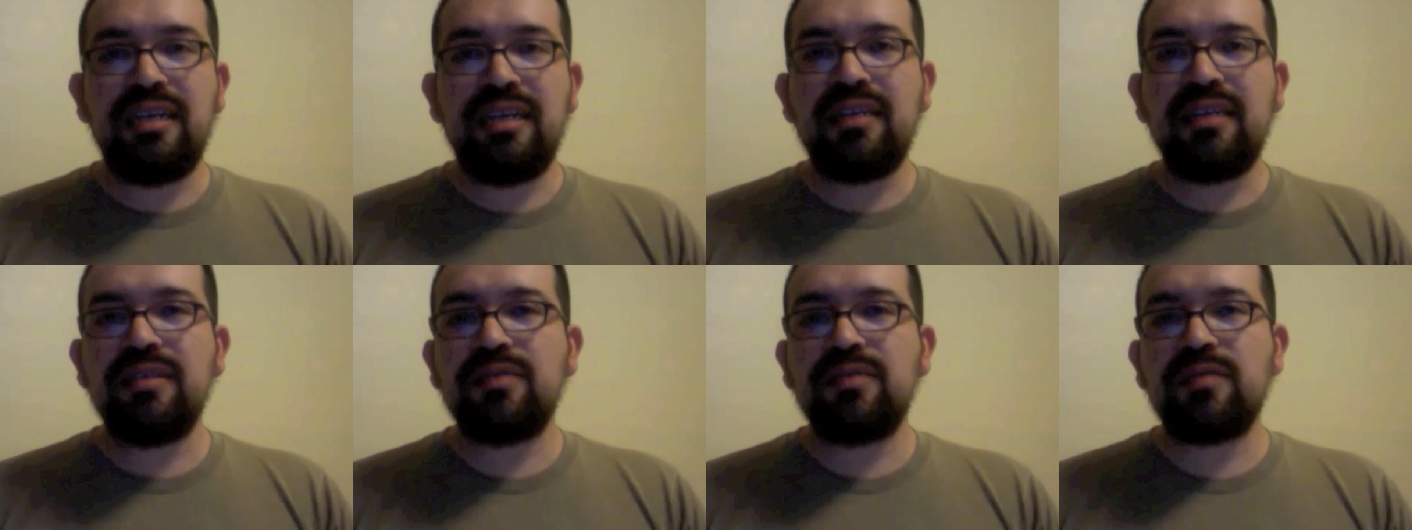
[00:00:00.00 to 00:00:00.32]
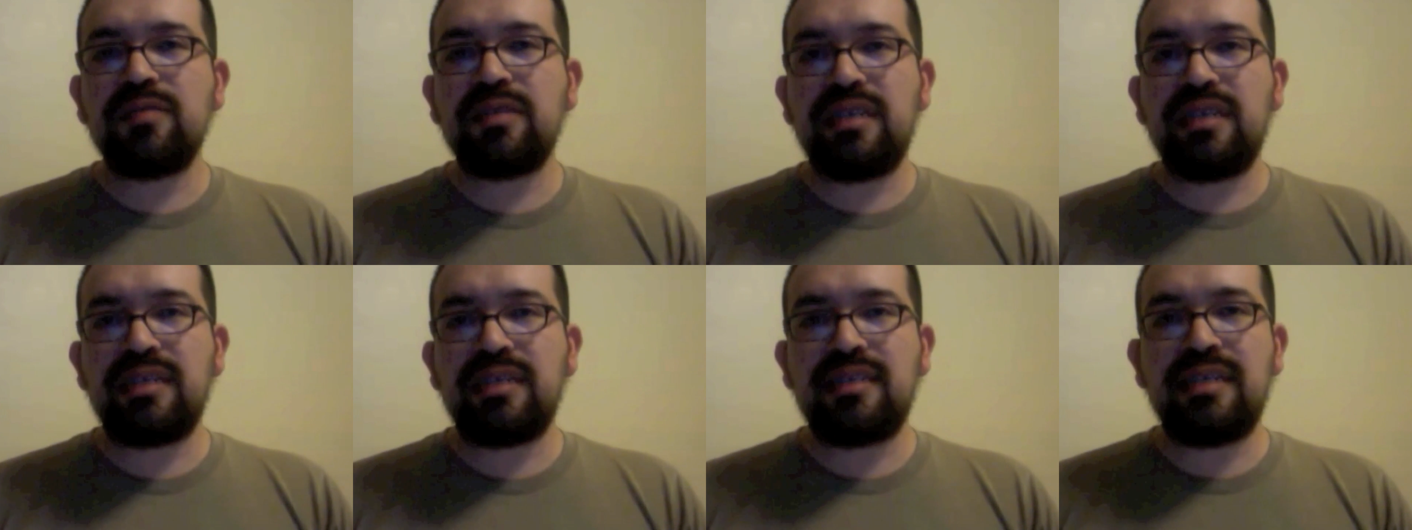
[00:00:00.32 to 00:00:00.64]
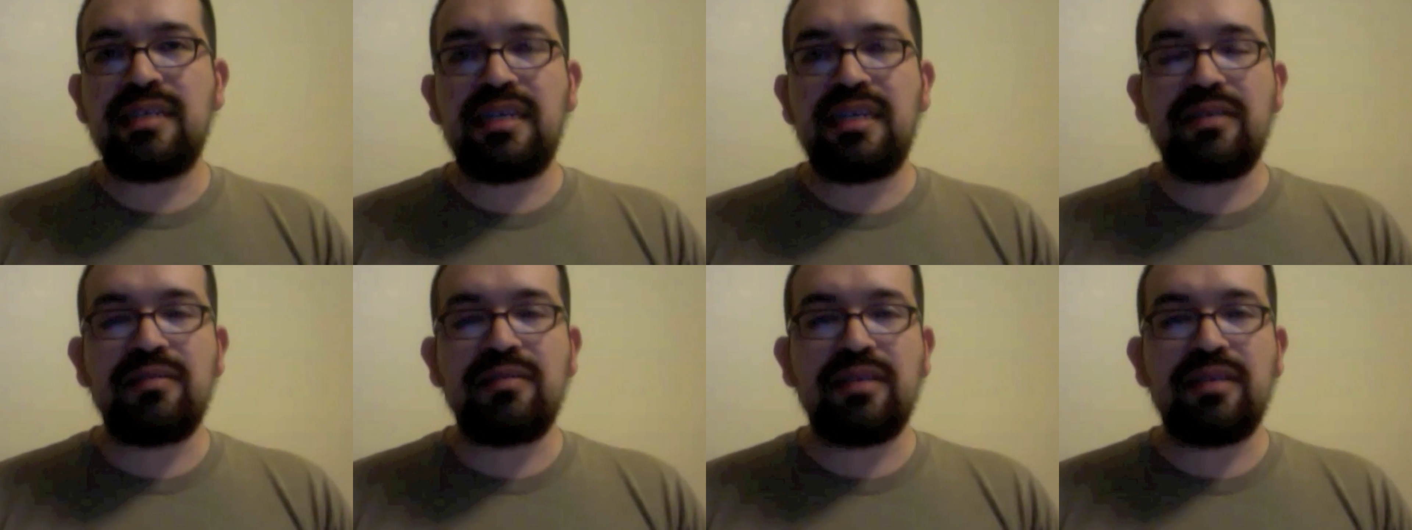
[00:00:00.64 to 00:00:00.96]
and this will cut
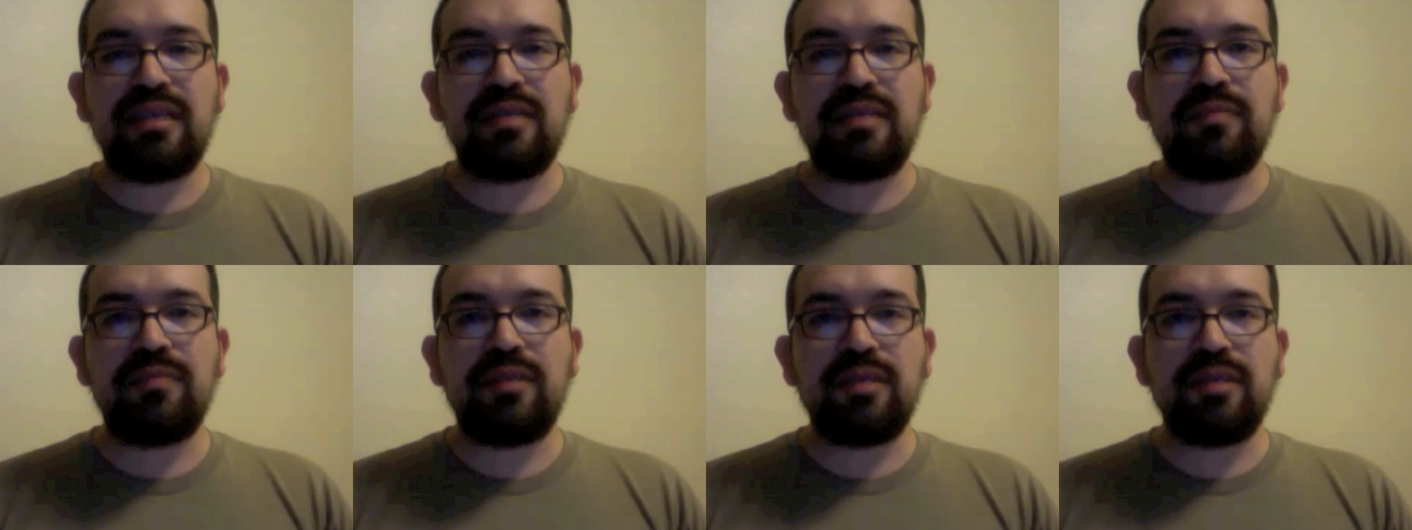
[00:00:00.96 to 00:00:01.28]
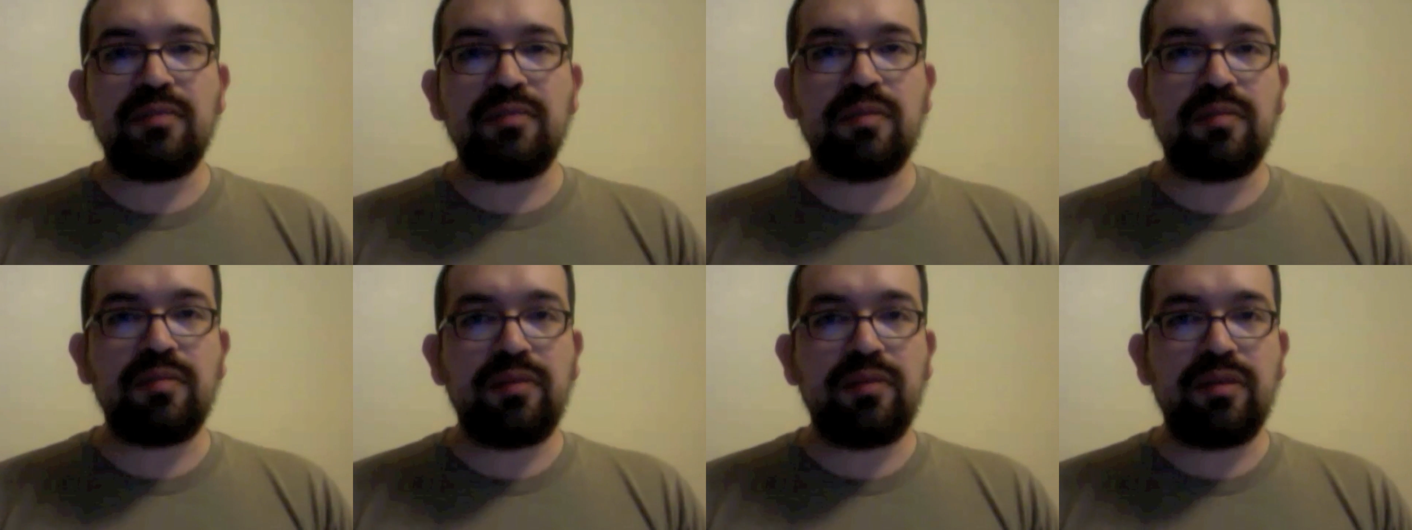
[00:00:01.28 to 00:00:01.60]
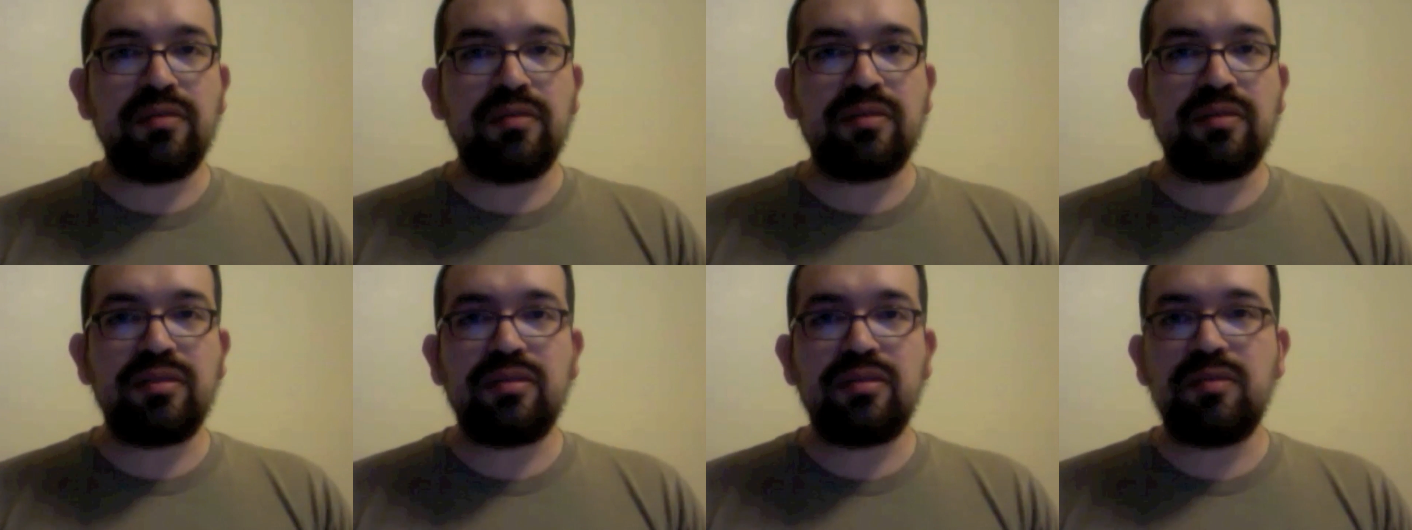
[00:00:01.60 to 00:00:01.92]
down on multiple
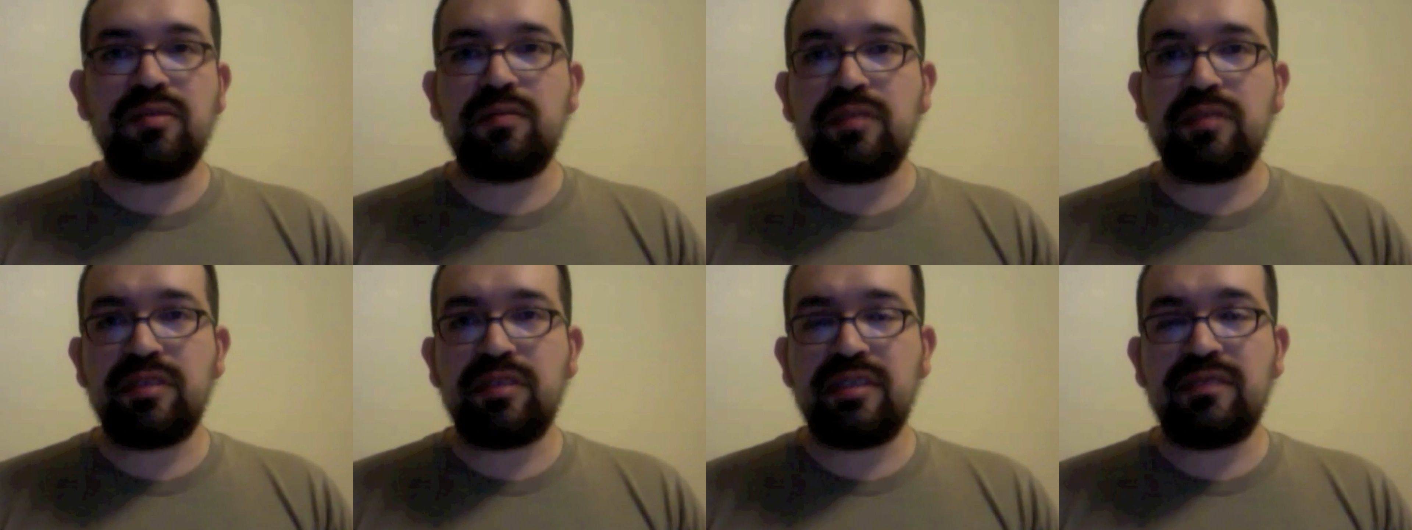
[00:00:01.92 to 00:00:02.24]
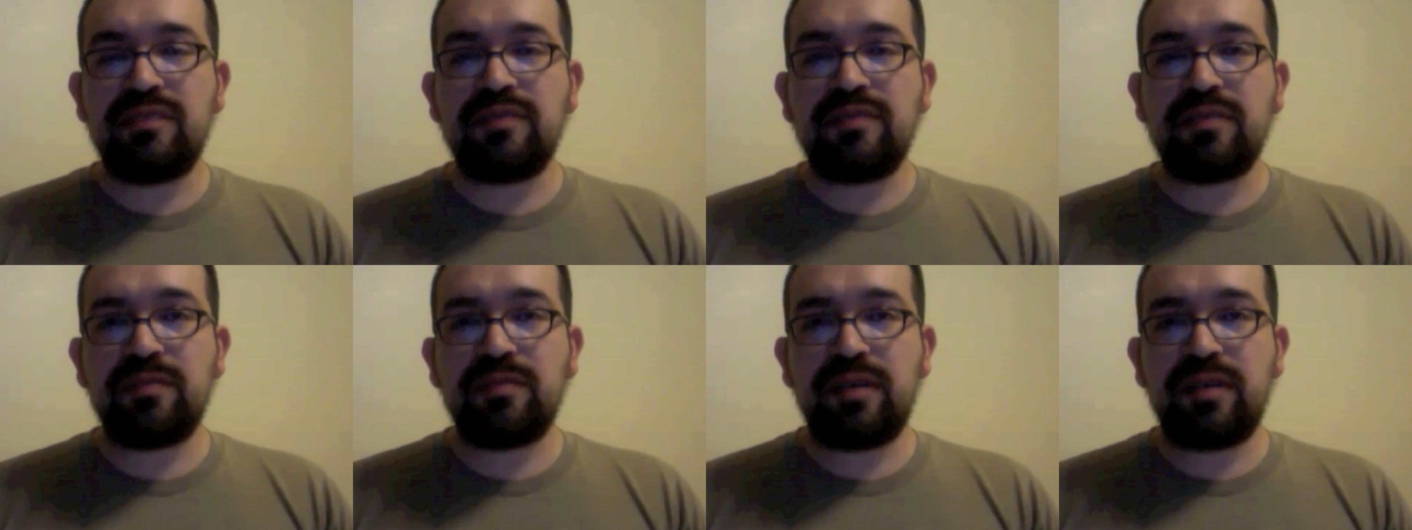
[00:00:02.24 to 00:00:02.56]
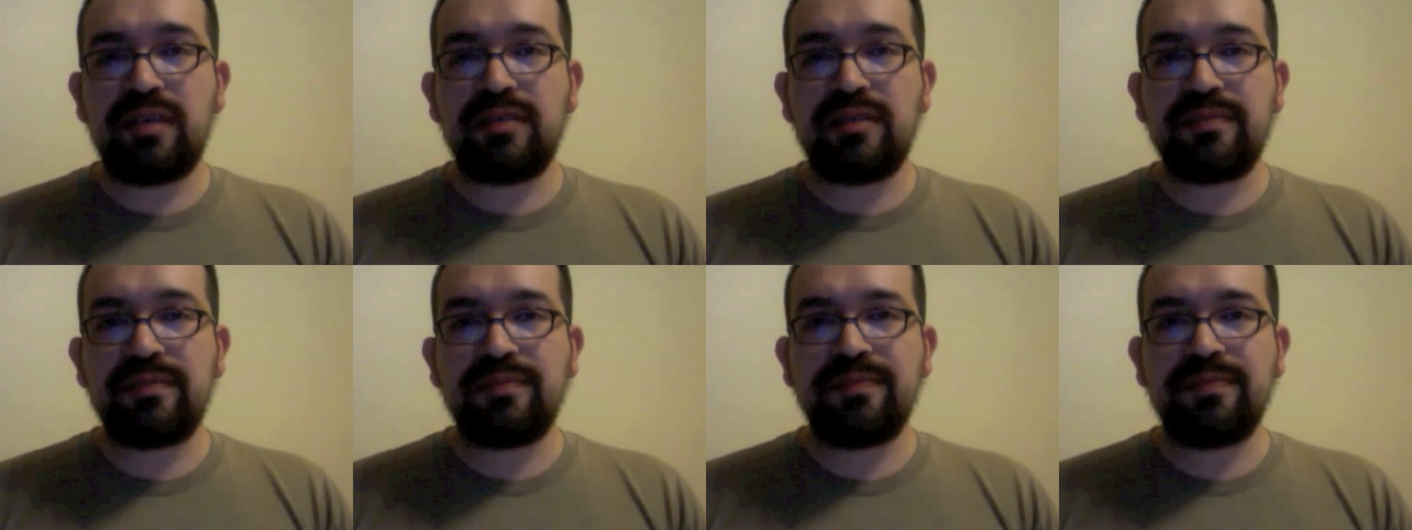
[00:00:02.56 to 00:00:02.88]
posts that you receive as well.